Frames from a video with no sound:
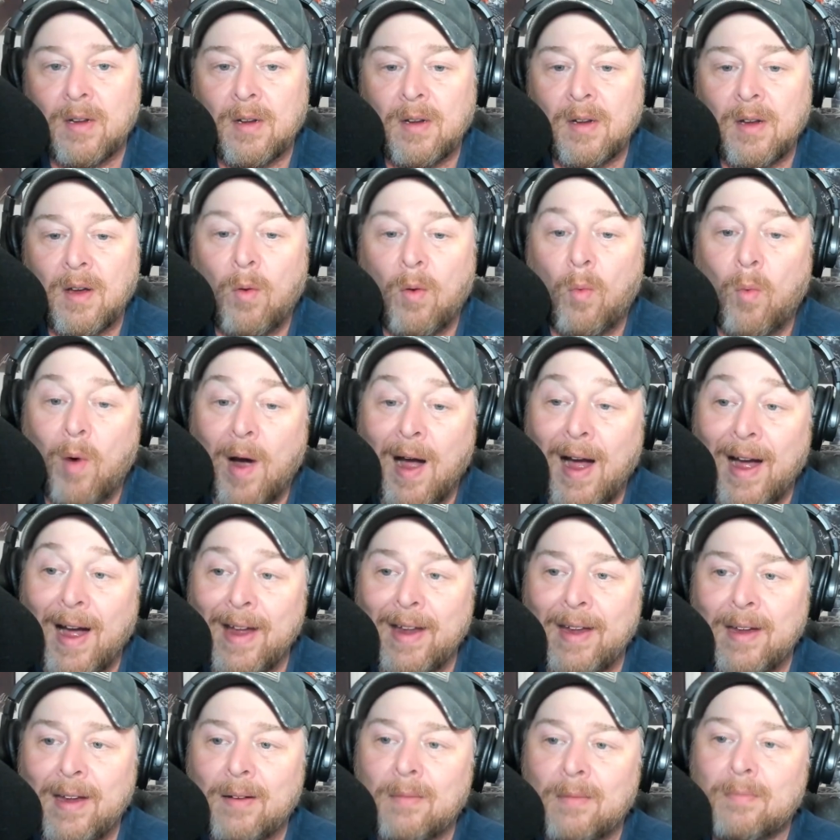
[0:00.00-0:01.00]

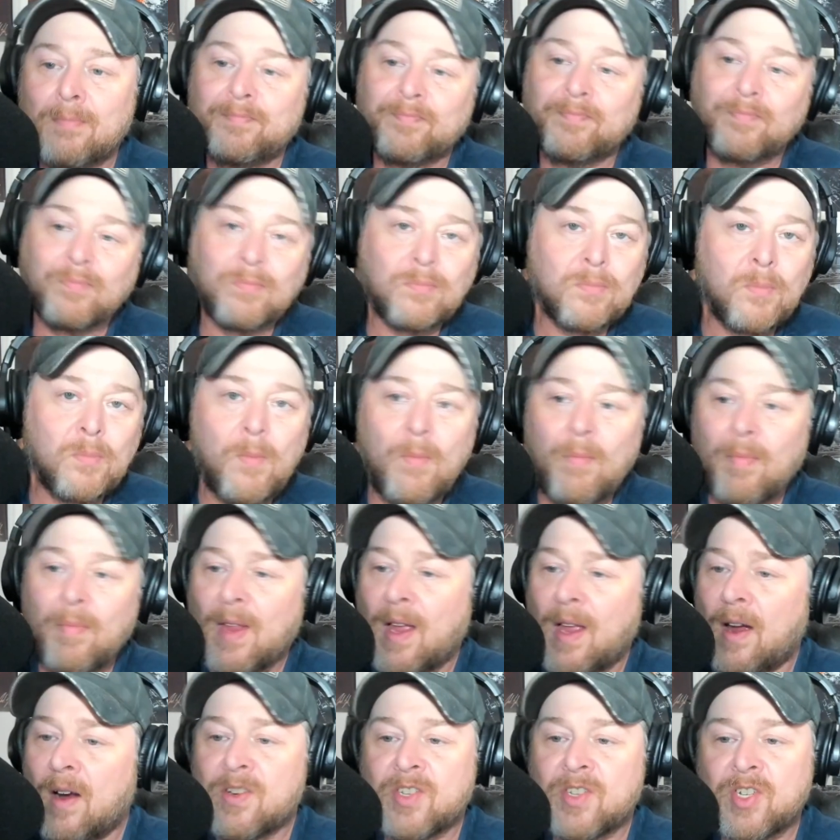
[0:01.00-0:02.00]
Why?
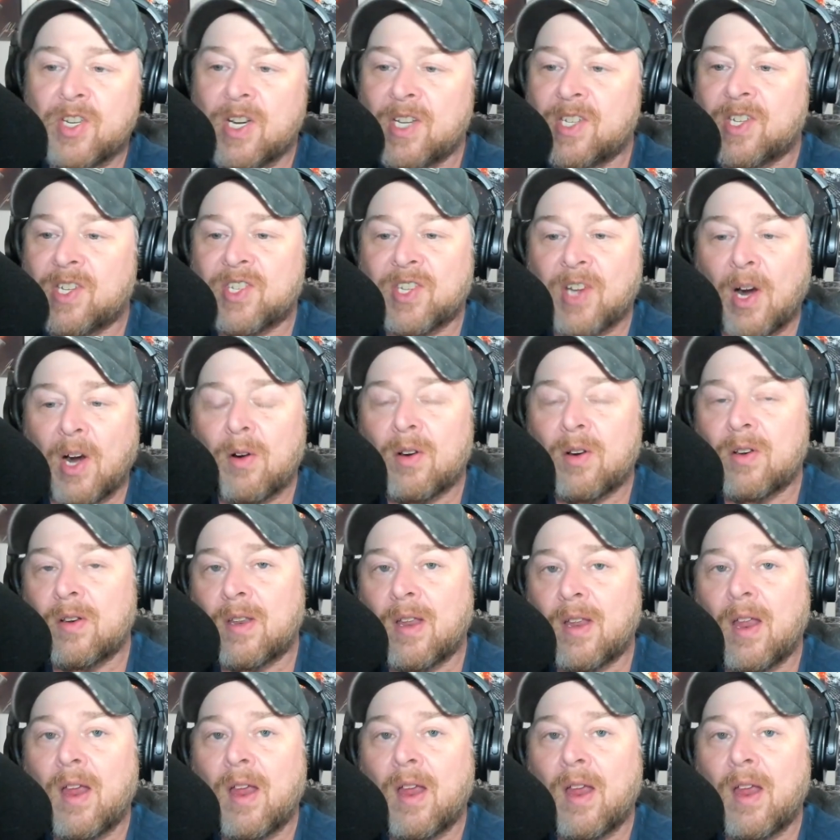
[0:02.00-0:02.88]
There's just certain